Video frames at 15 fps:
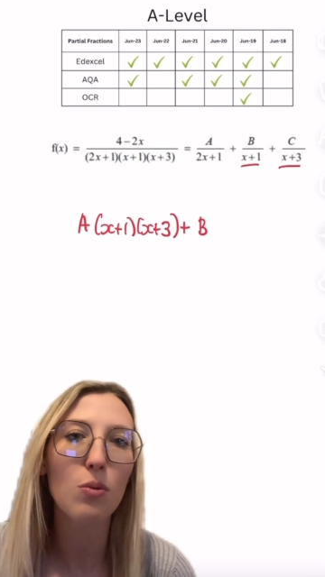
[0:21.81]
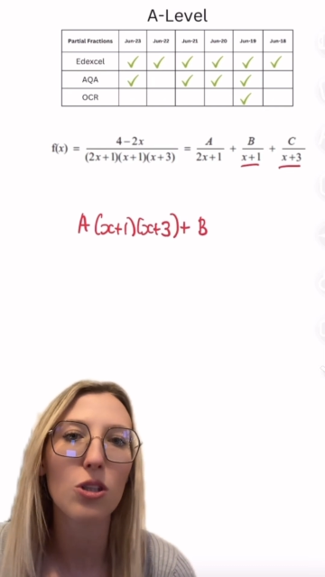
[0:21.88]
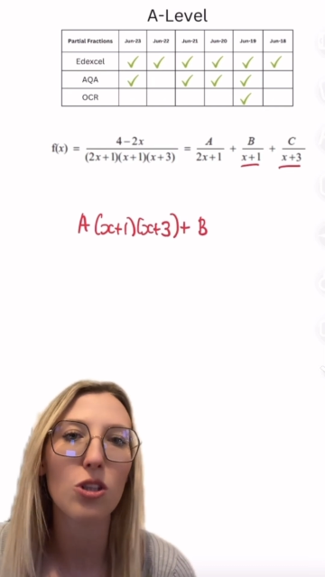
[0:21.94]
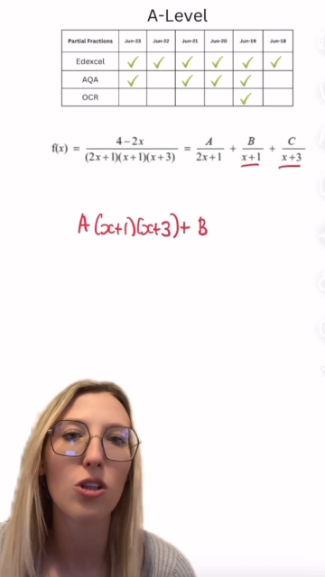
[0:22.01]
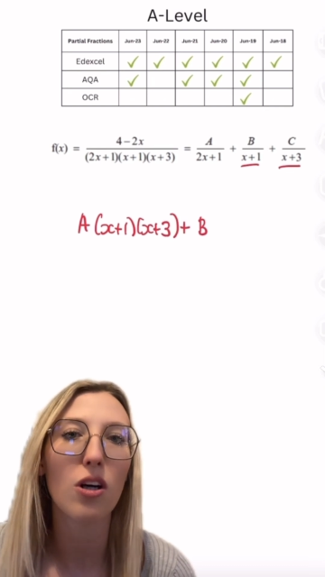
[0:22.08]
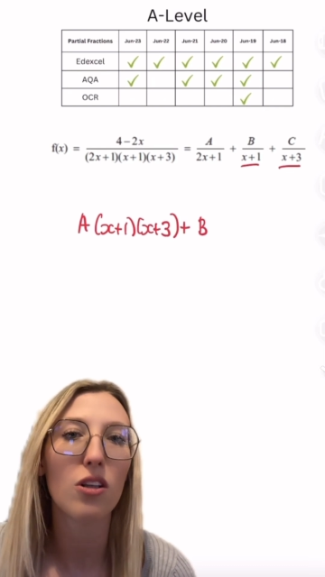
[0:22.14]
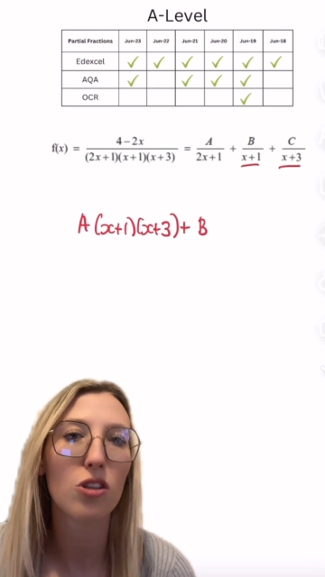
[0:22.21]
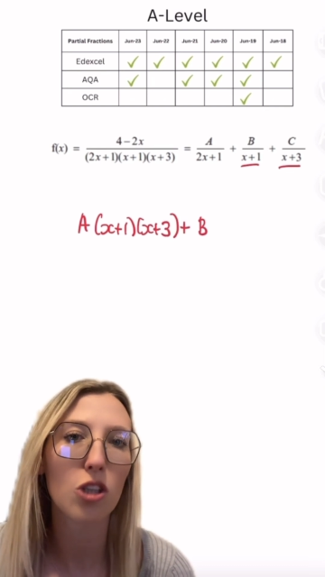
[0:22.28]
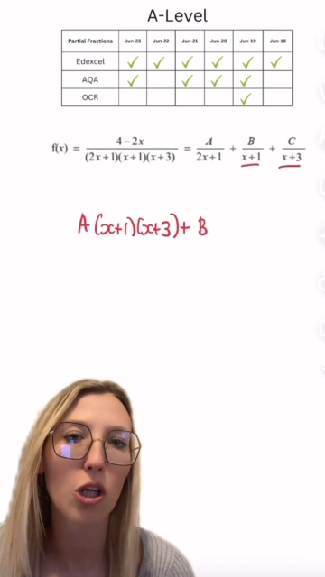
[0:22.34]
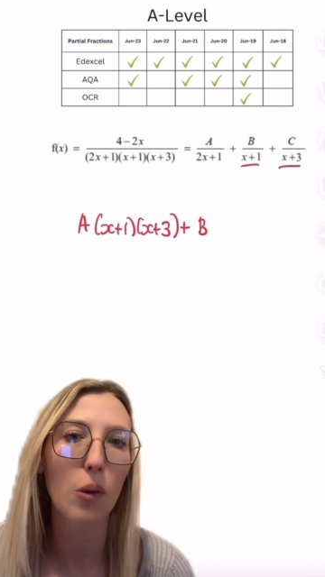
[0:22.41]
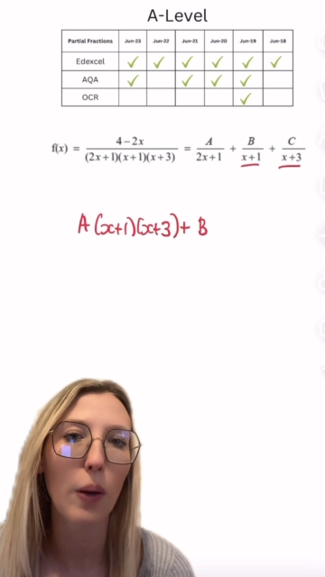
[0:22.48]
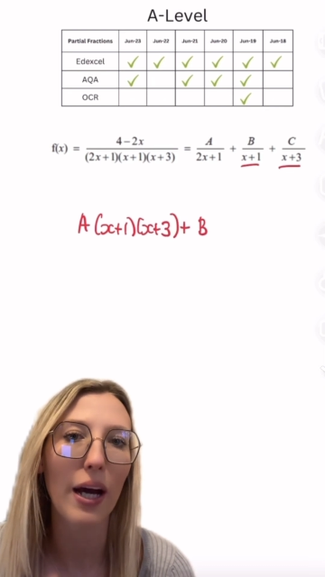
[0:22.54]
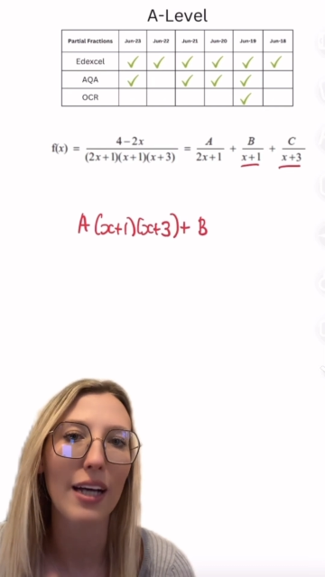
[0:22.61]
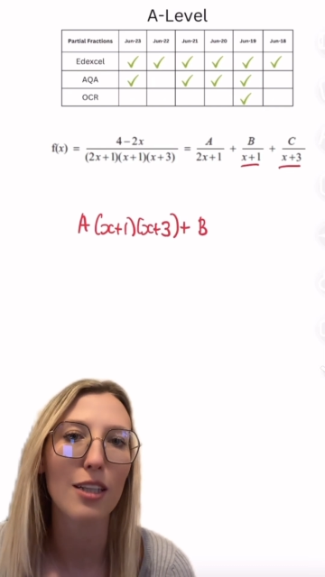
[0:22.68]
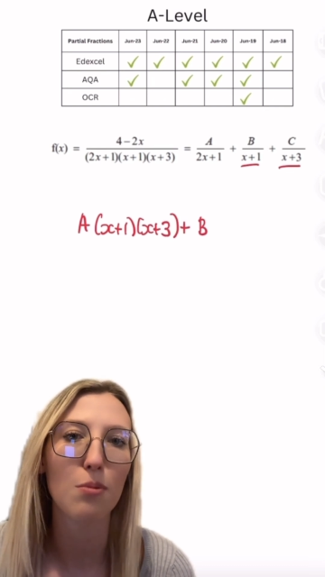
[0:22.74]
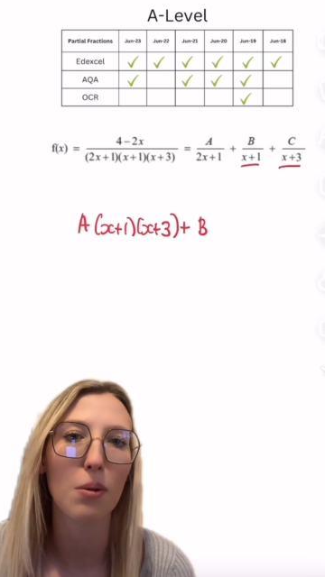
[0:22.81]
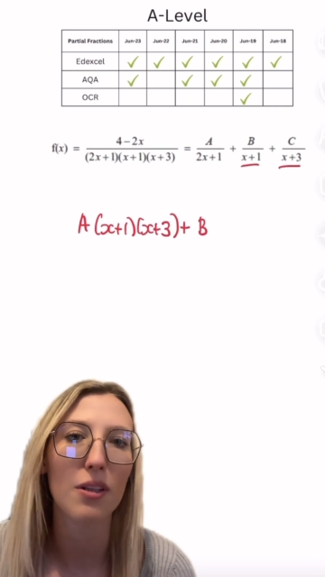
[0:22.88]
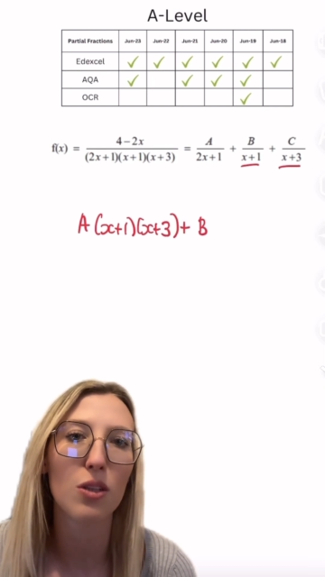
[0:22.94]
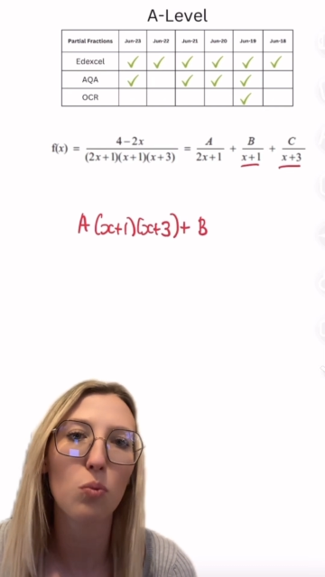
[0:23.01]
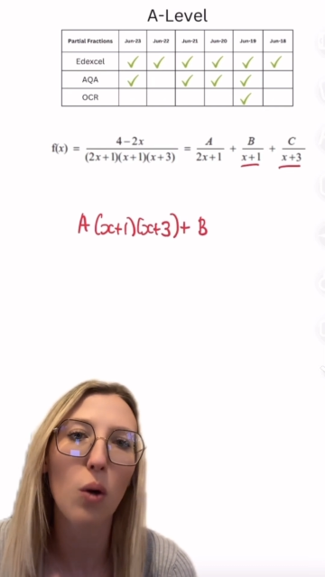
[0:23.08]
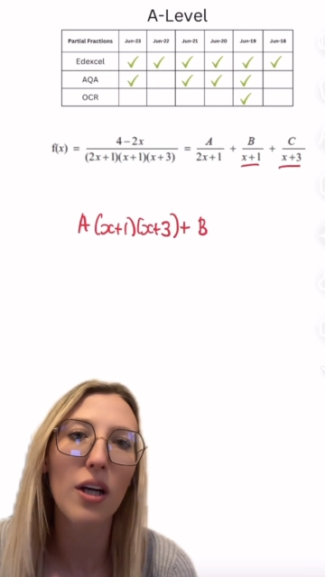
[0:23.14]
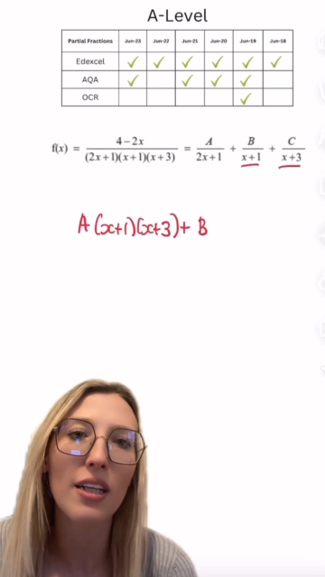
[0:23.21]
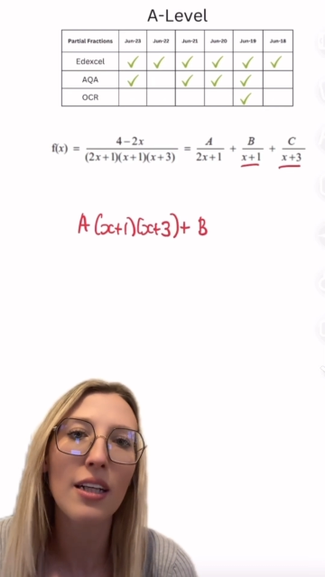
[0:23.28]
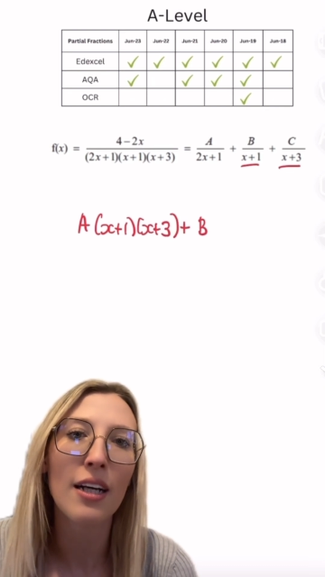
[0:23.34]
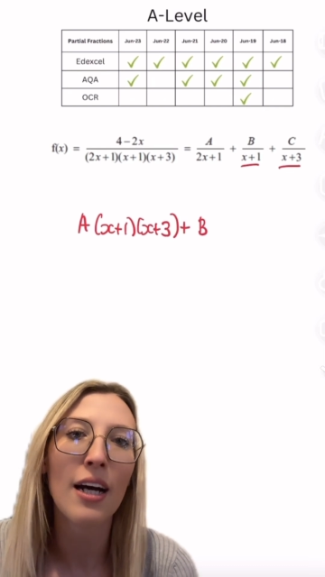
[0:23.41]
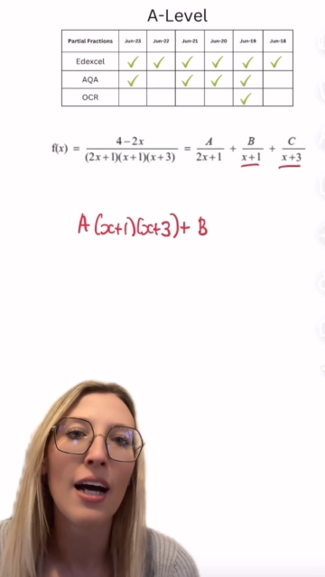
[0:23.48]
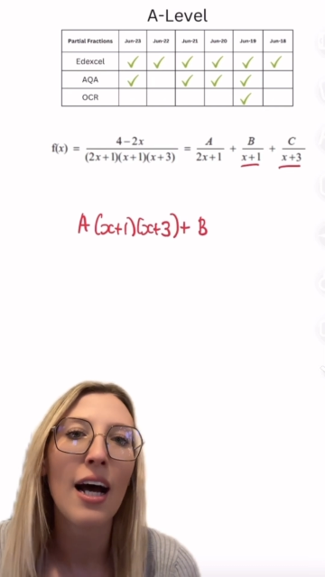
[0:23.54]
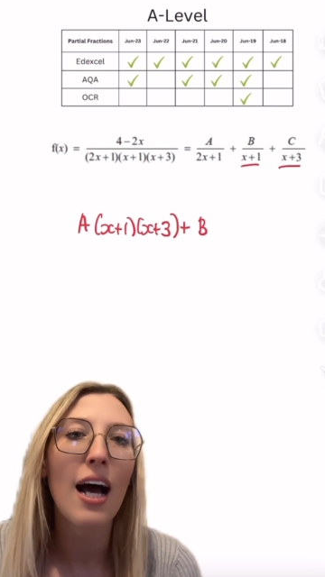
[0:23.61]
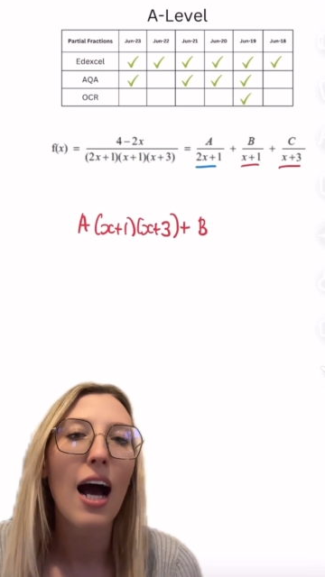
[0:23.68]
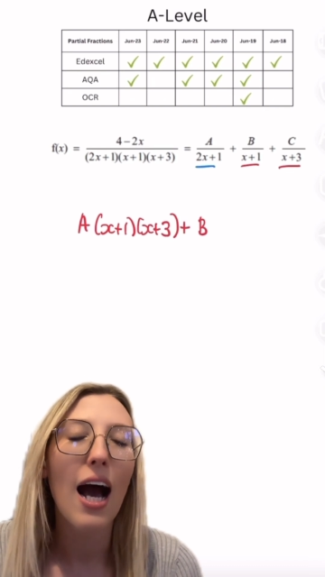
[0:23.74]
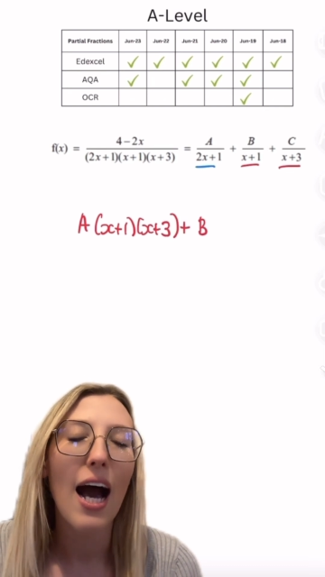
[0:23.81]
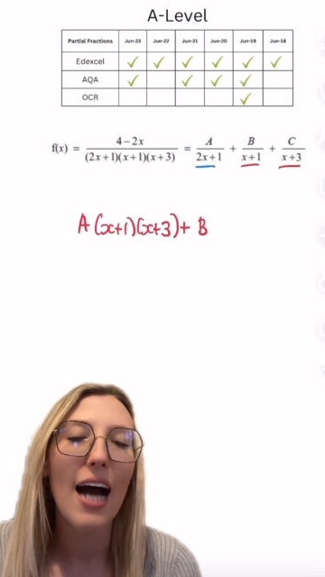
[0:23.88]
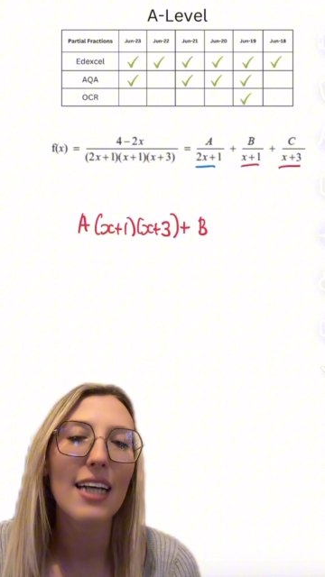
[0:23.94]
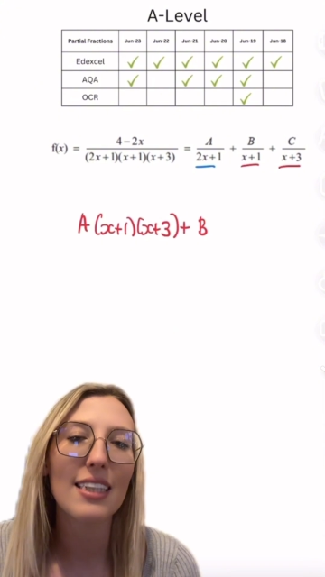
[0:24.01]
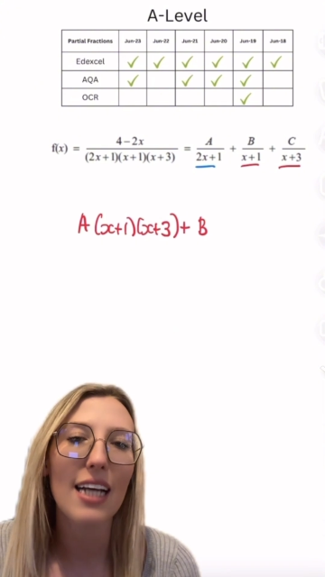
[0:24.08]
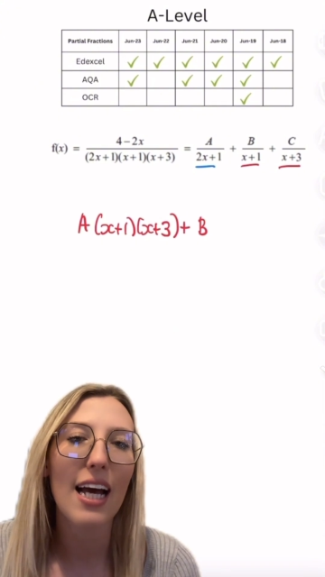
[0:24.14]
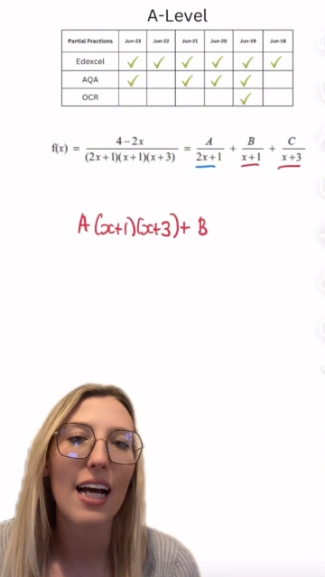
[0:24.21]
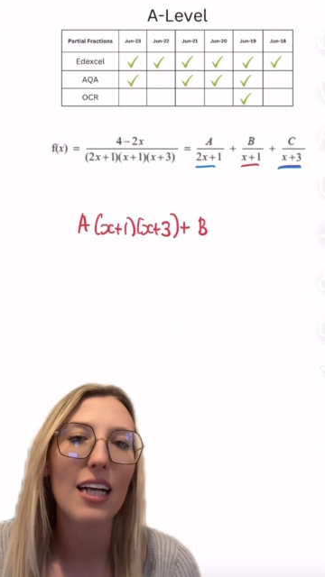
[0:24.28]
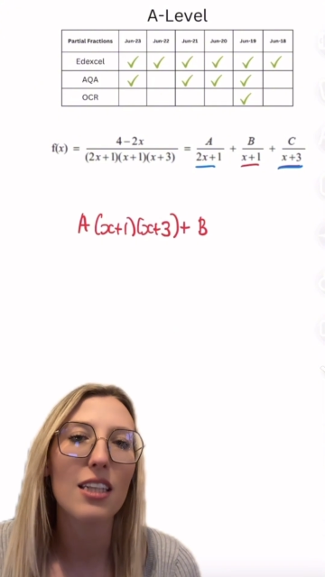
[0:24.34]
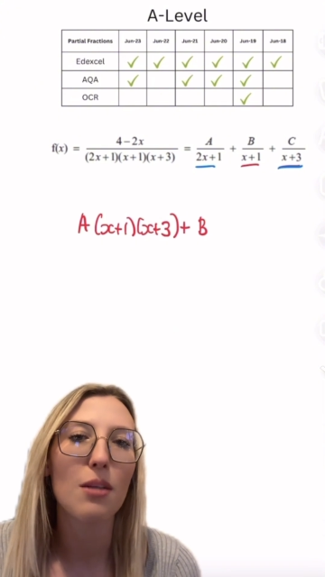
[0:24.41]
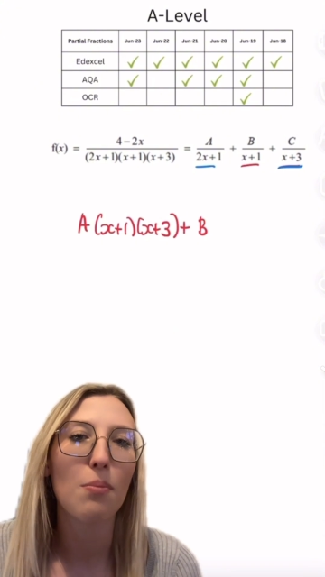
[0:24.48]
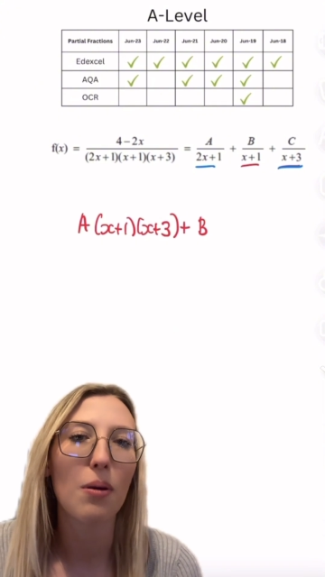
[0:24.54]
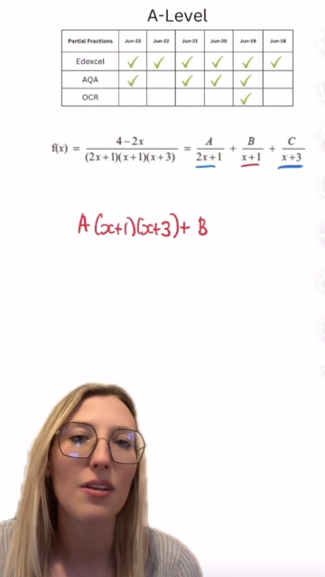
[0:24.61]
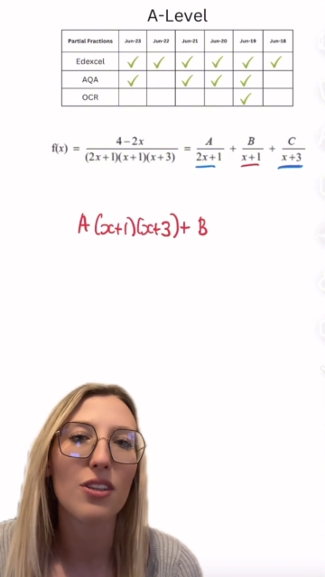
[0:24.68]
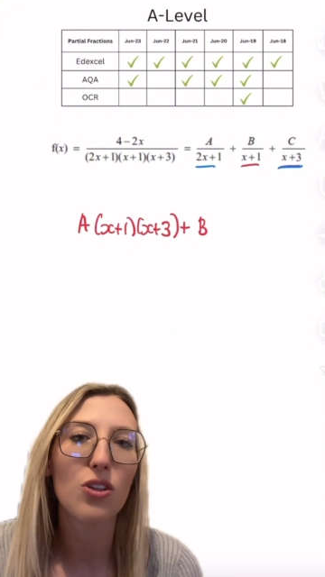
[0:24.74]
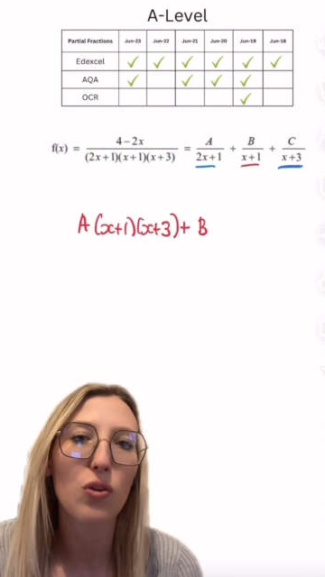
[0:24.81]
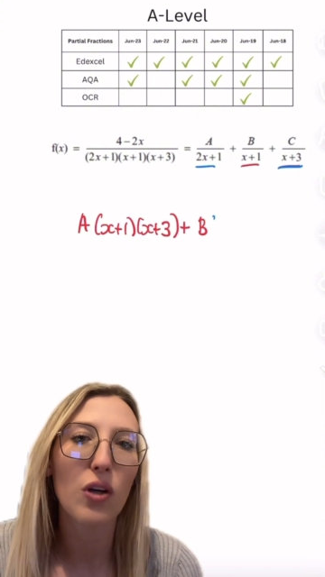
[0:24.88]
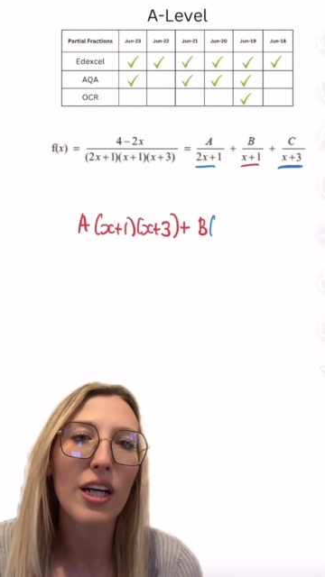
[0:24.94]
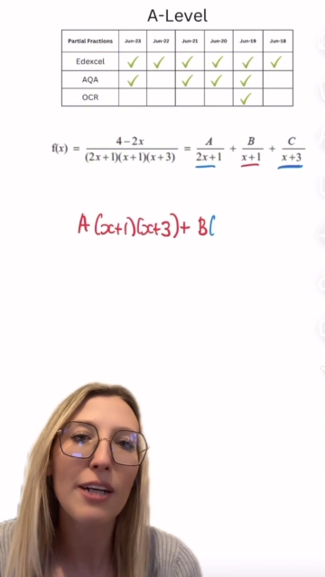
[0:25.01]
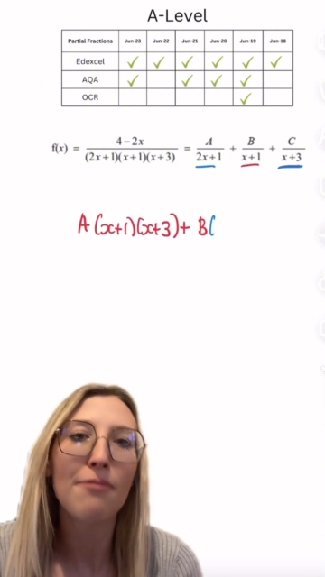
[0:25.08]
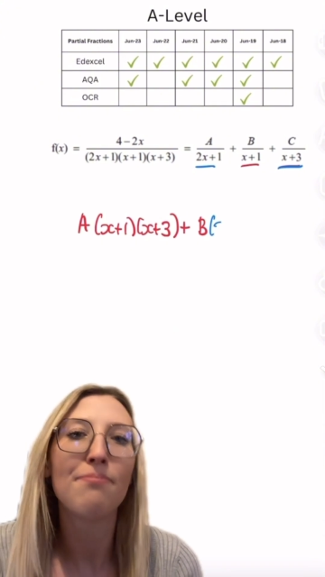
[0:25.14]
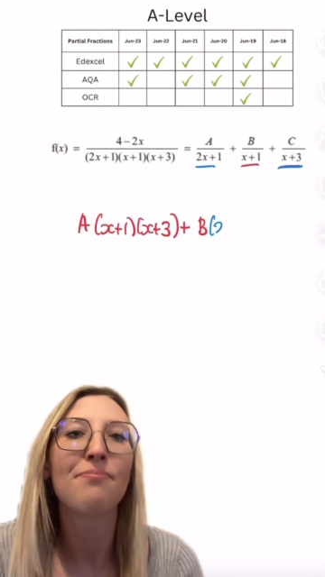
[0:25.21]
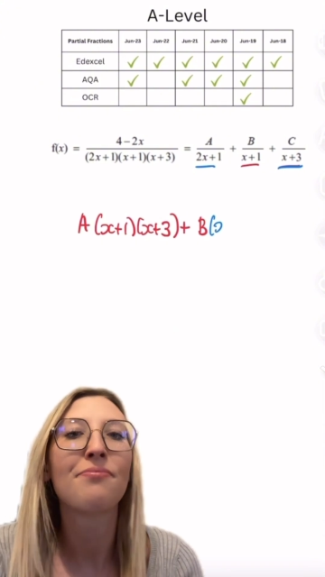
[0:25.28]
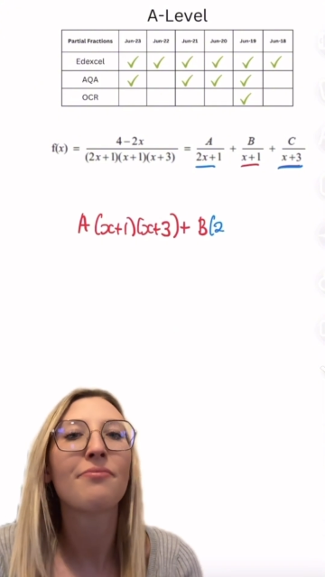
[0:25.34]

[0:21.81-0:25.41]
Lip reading: which are 2x plus 1 and x plus 3.